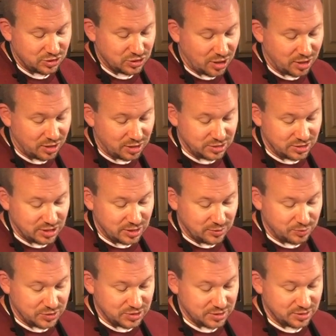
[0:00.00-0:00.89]
chocolate
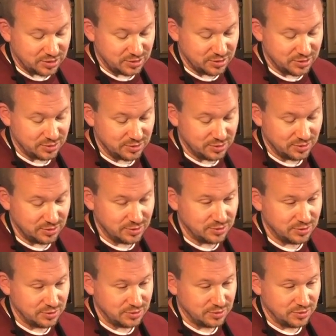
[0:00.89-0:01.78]
chips?
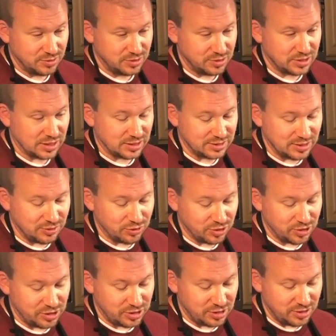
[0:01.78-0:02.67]
Does that sound
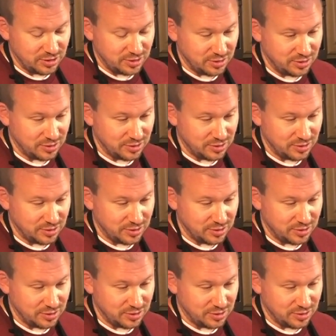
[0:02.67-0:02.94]
good?